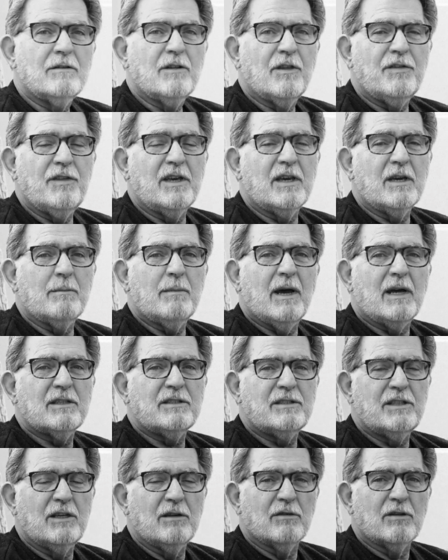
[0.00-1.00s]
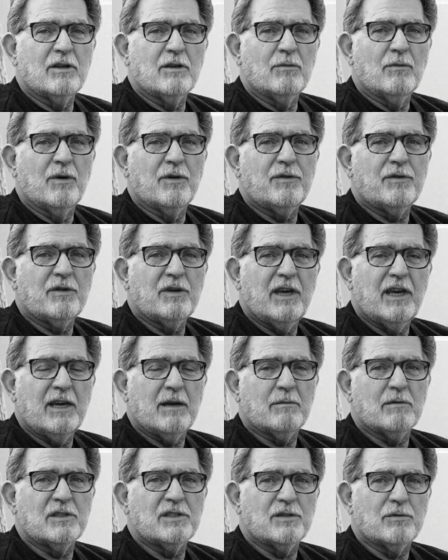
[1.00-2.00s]
The thing about dealing with
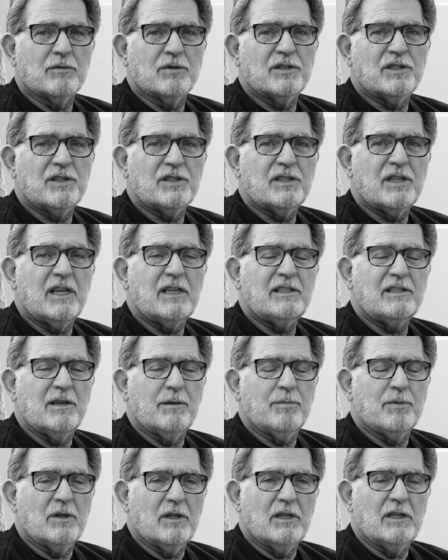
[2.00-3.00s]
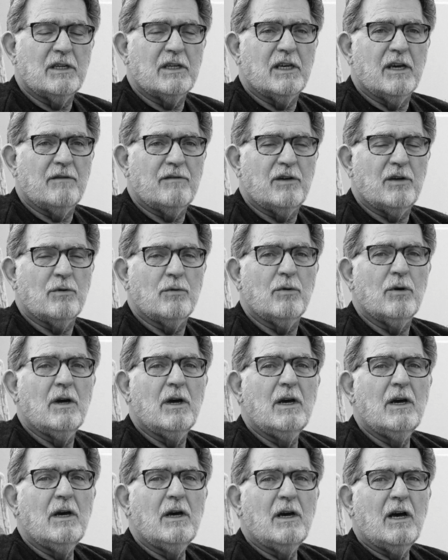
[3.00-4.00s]
camera stores is they typically give you
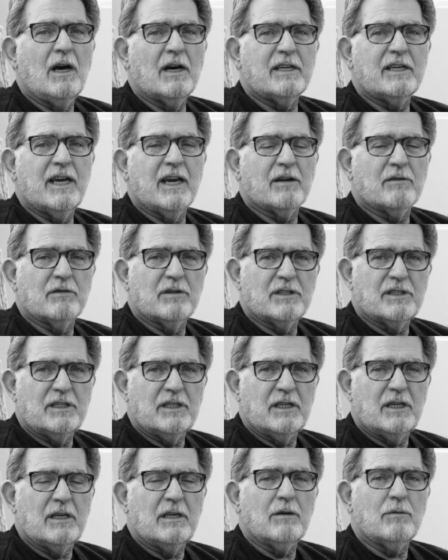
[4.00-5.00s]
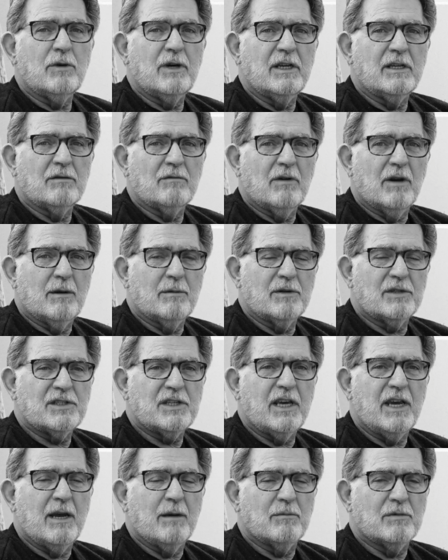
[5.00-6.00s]
a guarantee. In Roberts
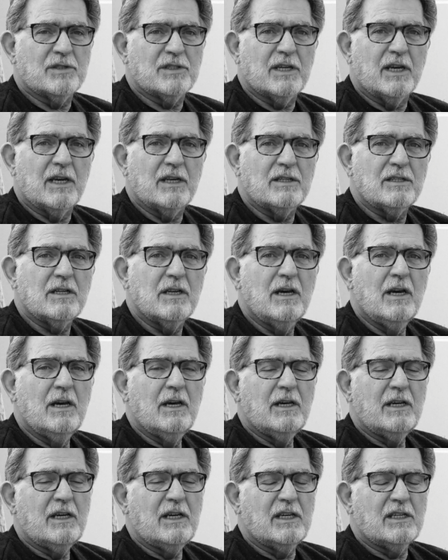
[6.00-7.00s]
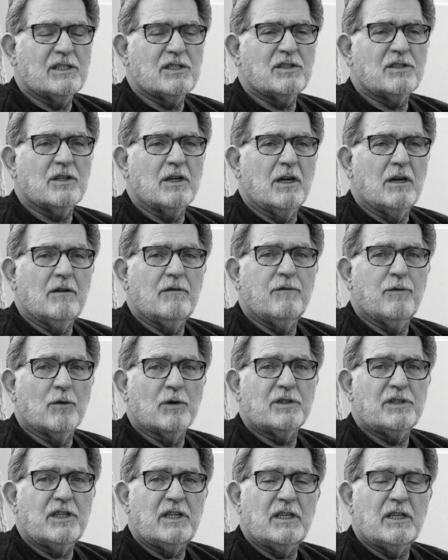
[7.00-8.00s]
Camera's case, it's
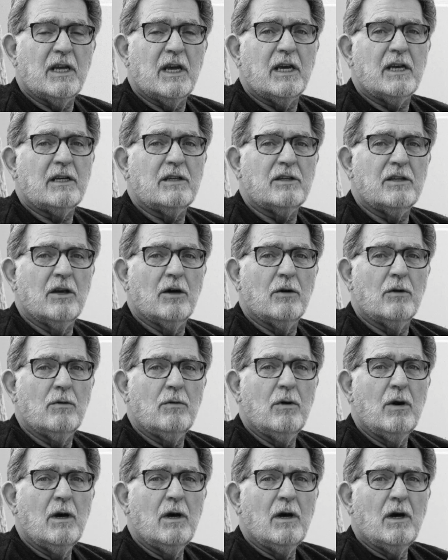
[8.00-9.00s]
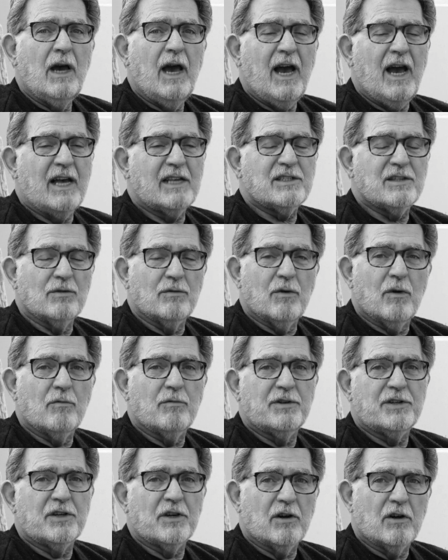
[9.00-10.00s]
14-day, no hassle
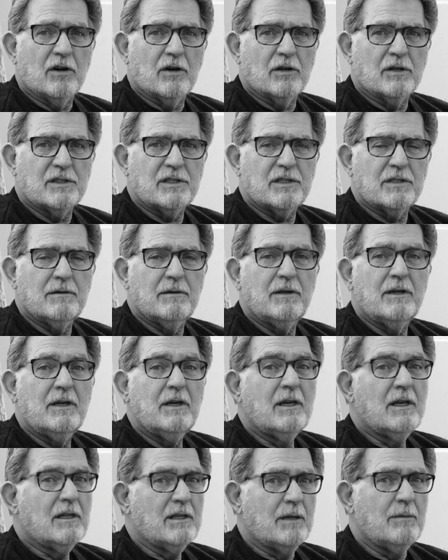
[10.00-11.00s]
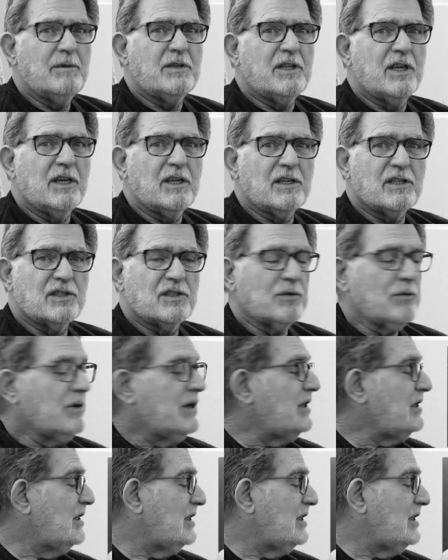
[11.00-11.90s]
returns. Let me tell you a story.